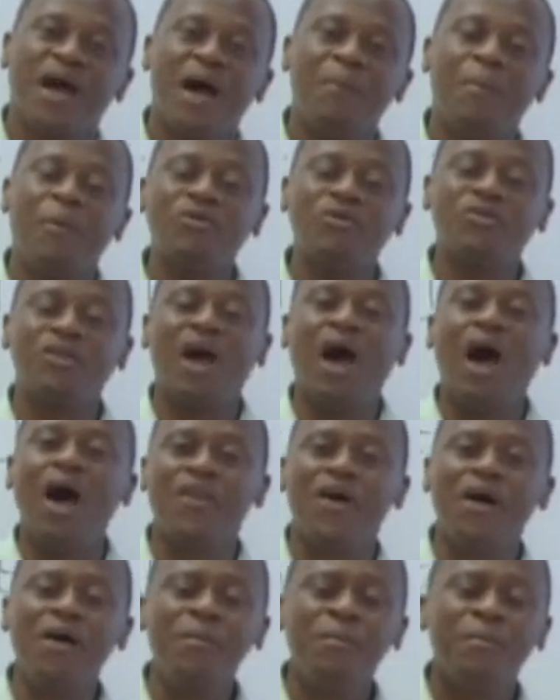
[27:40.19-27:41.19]
about
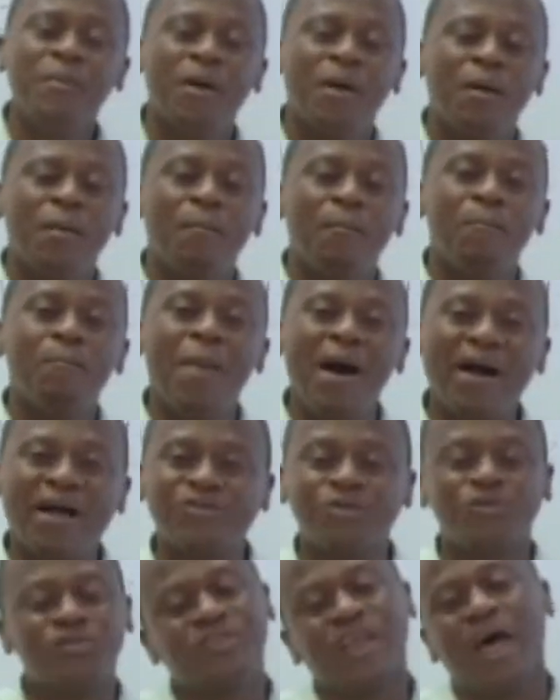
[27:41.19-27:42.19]
other
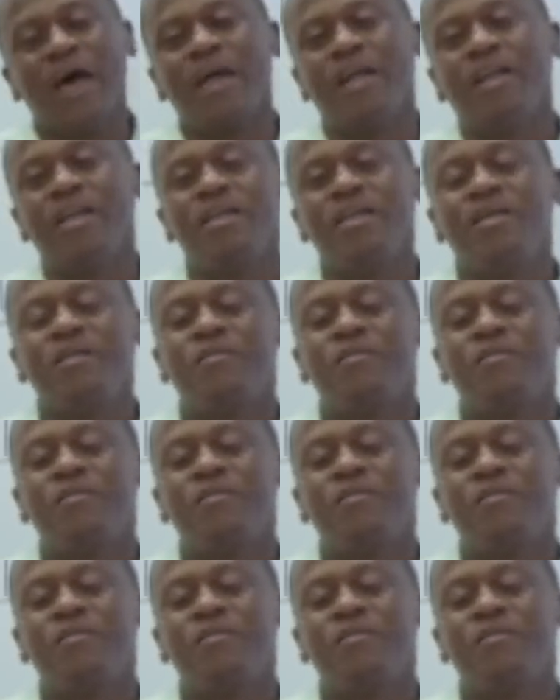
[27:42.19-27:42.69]
markers of style.